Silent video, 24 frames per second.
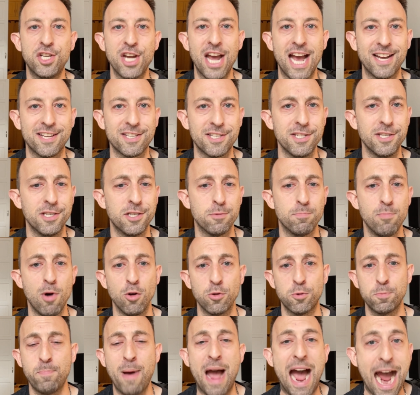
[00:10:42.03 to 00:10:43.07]
Jackson's
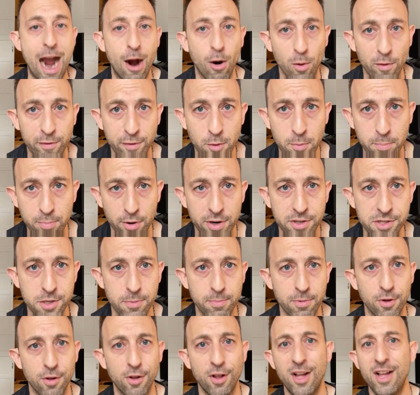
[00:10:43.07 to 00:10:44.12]
most powerful
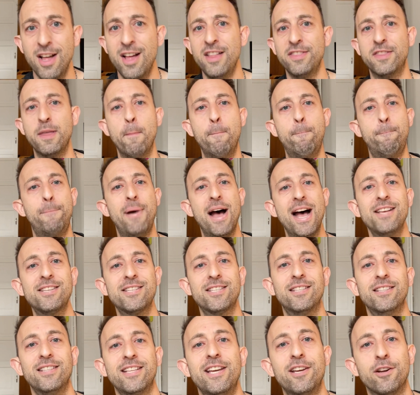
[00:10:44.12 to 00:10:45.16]
principle. The
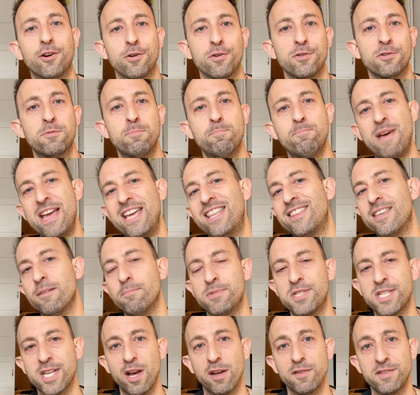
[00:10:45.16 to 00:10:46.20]
best leaders make
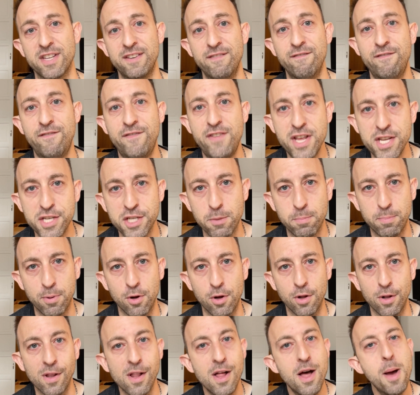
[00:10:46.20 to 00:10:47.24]
themselves
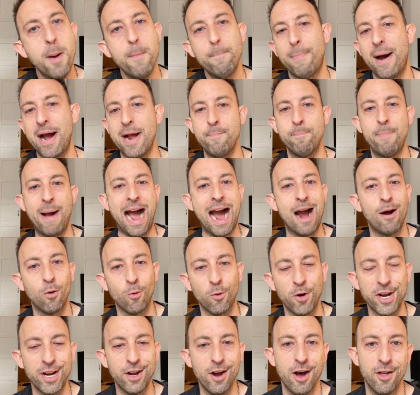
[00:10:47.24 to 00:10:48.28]
invisible by
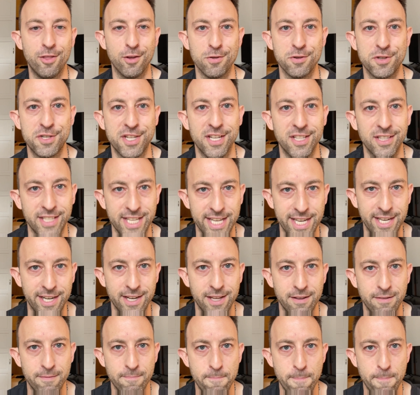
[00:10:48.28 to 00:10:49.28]
empowering others to lead.